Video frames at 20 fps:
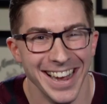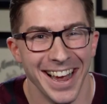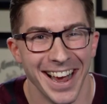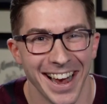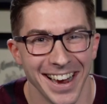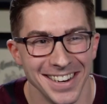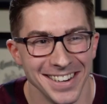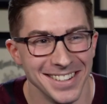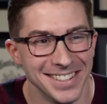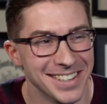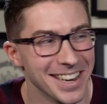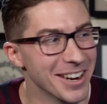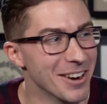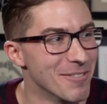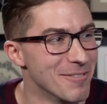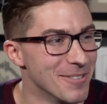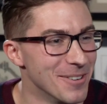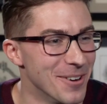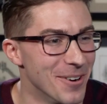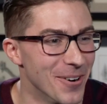I did take
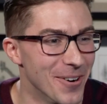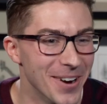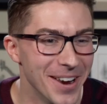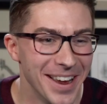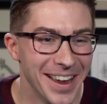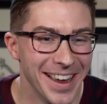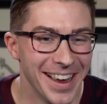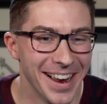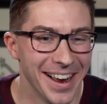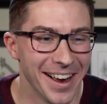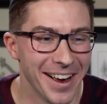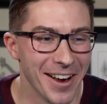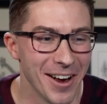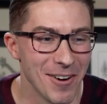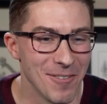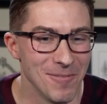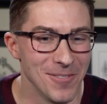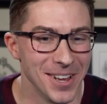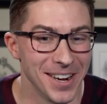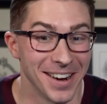a few,
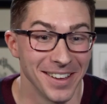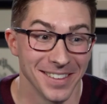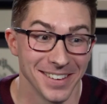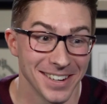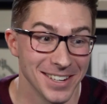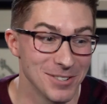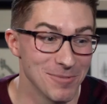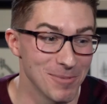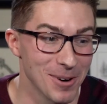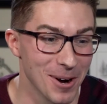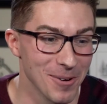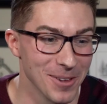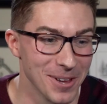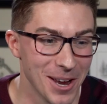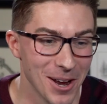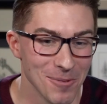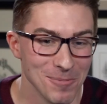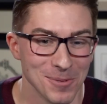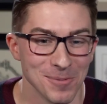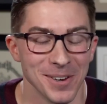and I think it's probably
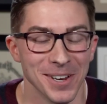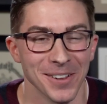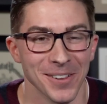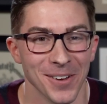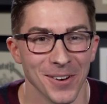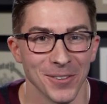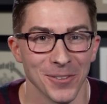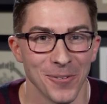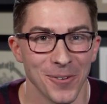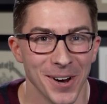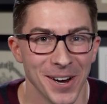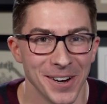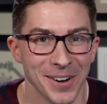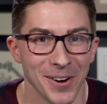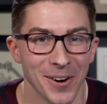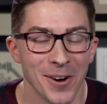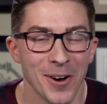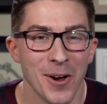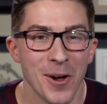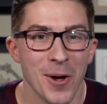helped me along the way
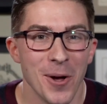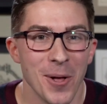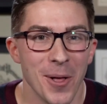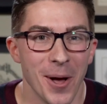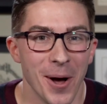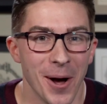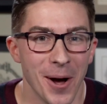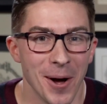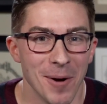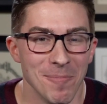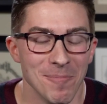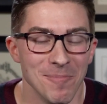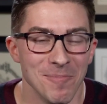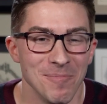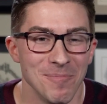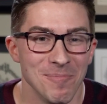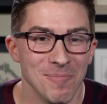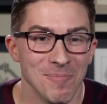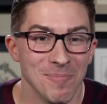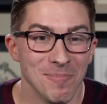here.
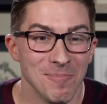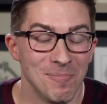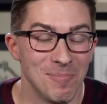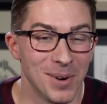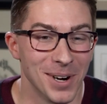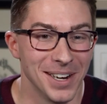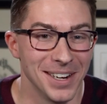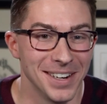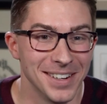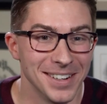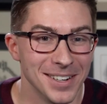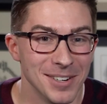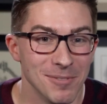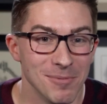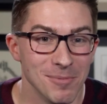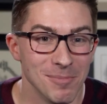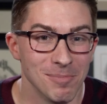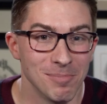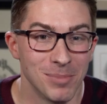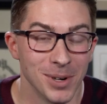But
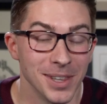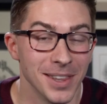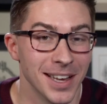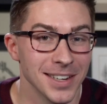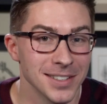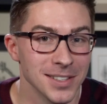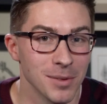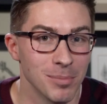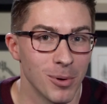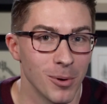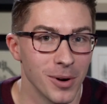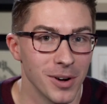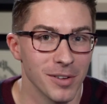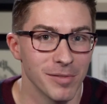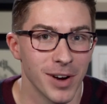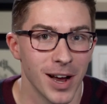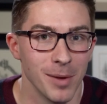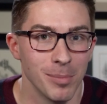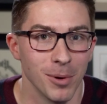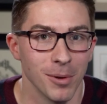that's the point
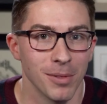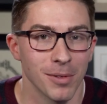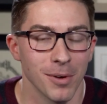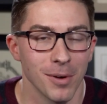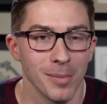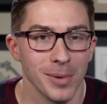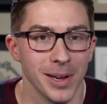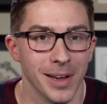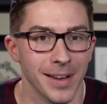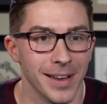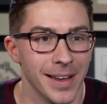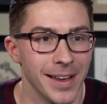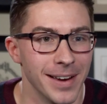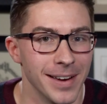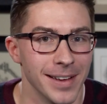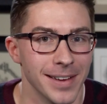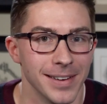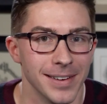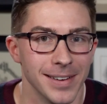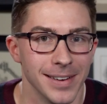of hypothermia,
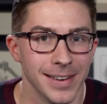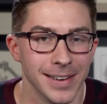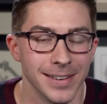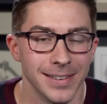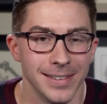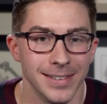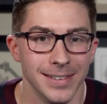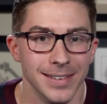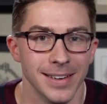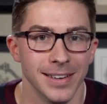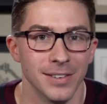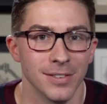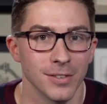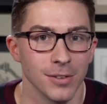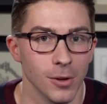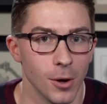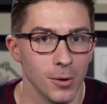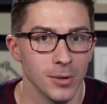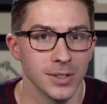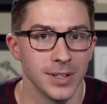and it
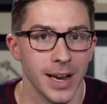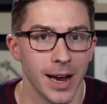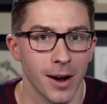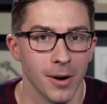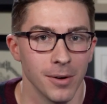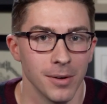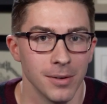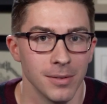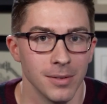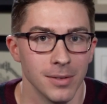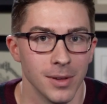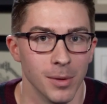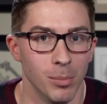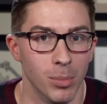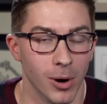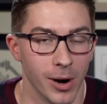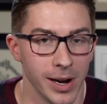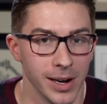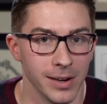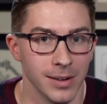slows down the
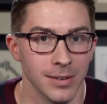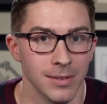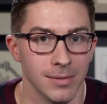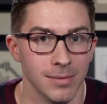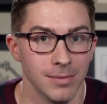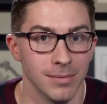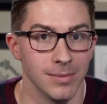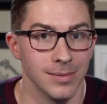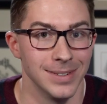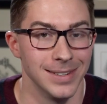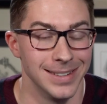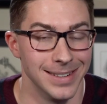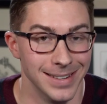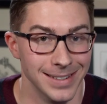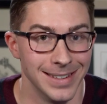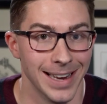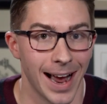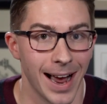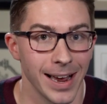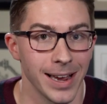brain
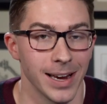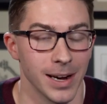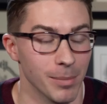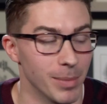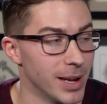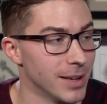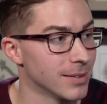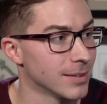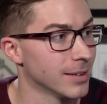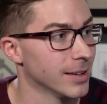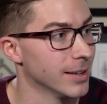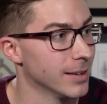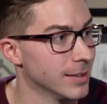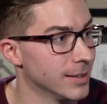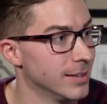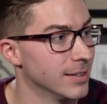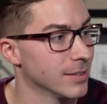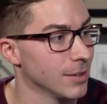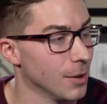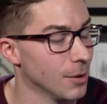dying, basically.
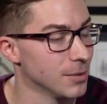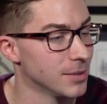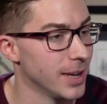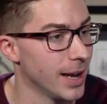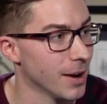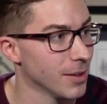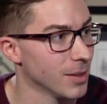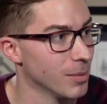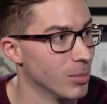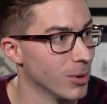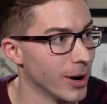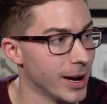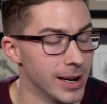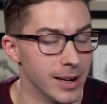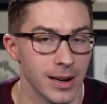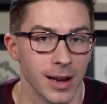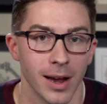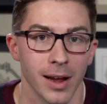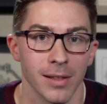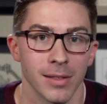It slows down the
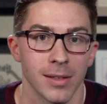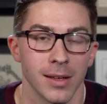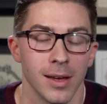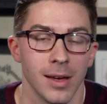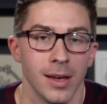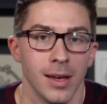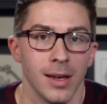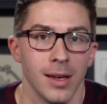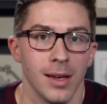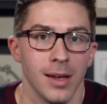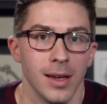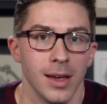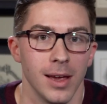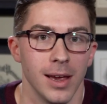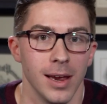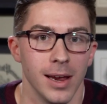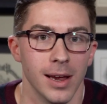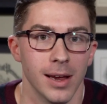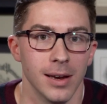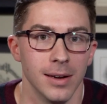brain death,
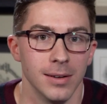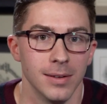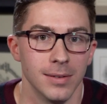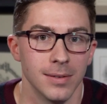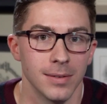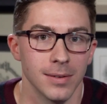and